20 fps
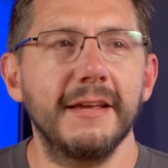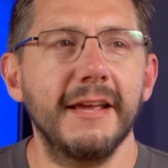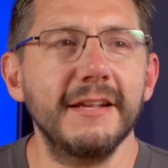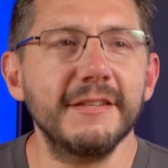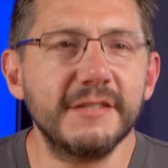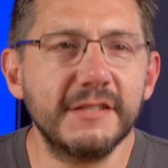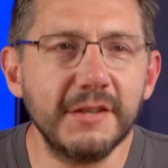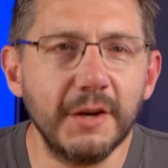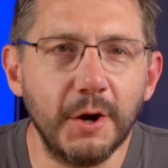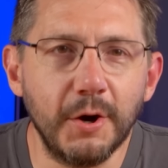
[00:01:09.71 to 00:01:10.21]

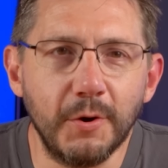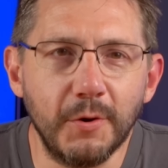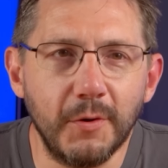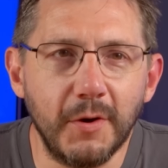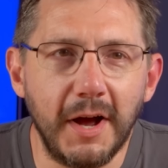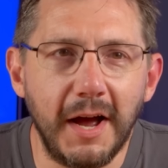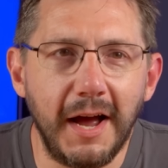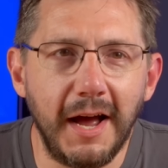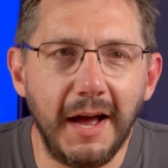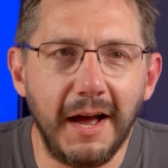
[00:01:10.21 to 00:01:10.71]
And
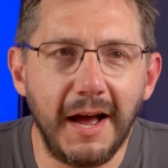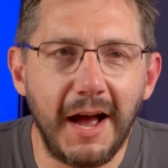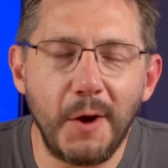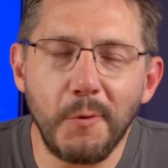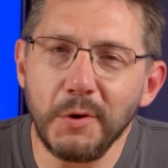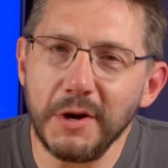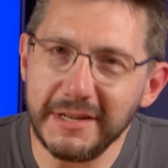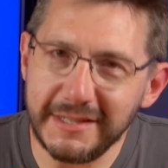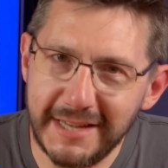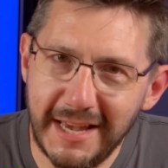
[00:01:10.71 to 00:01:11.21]
so I
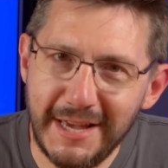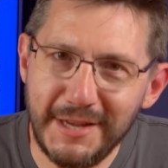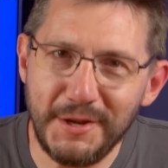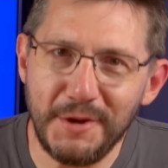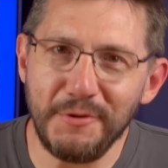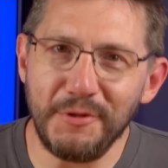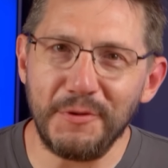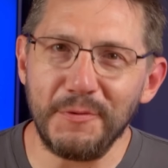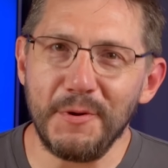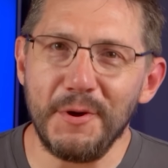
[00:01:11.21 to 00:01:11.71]
wanna take
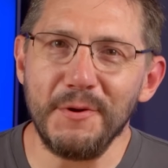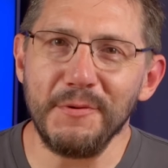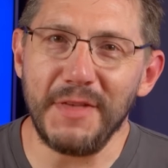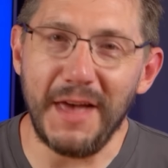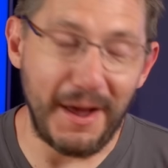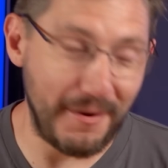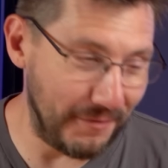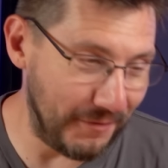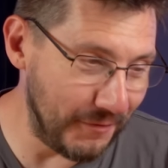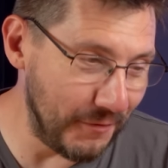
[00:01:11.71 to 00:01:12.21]
you through
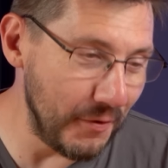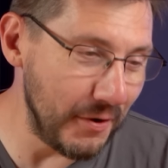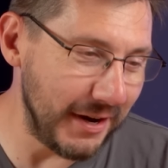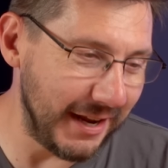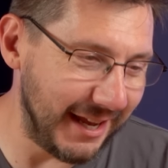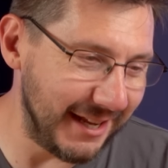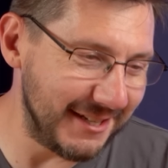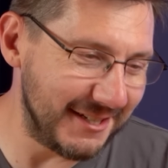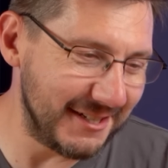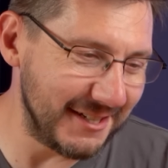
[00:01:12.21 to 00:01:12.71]
that
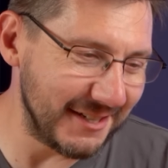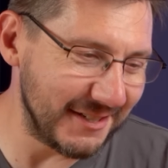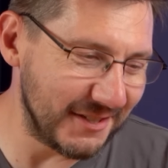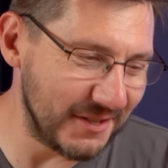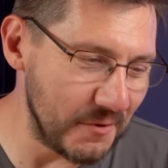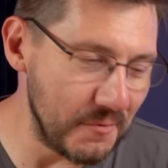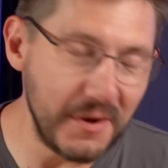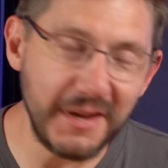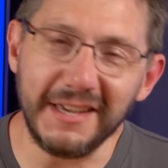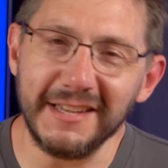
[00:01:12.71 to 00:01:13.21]
footage
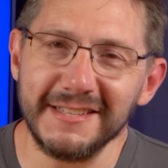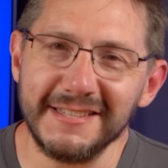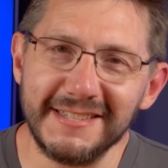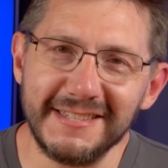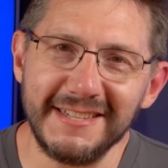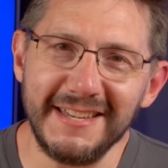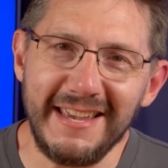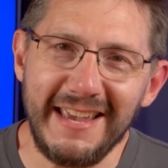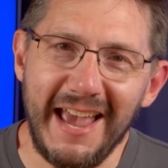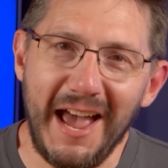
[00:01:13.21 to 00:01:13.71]
so we can
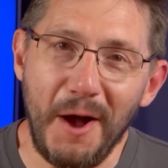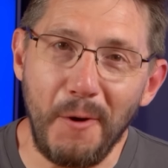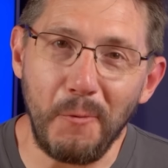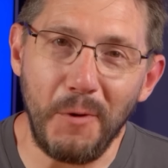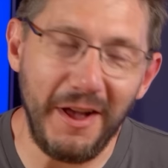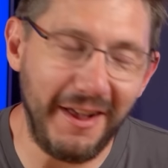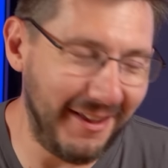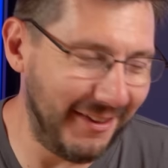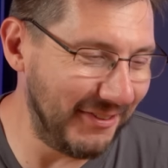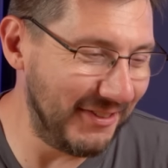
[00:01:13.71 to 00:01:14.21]
see how
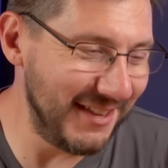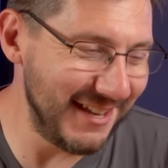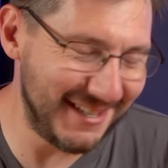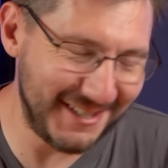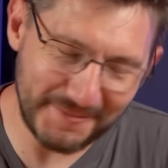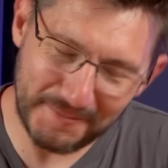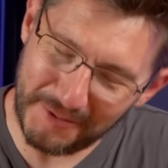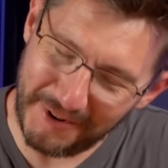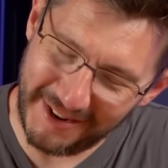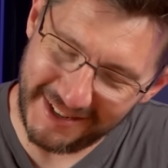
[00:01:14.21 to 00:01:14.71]
well
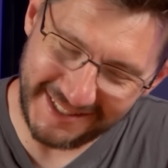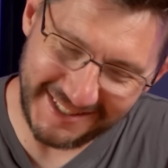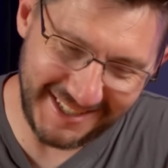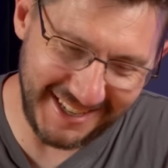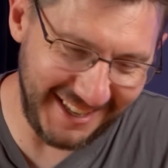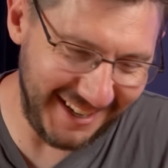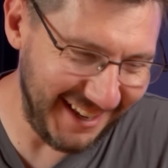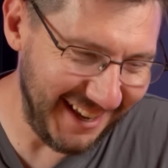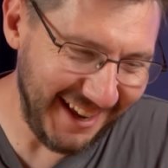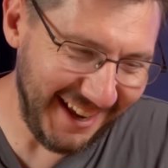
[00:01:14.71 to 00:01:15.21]
this
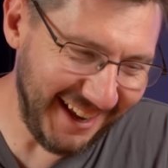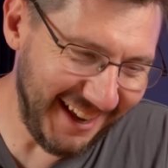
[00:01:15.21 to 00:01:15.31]
printed.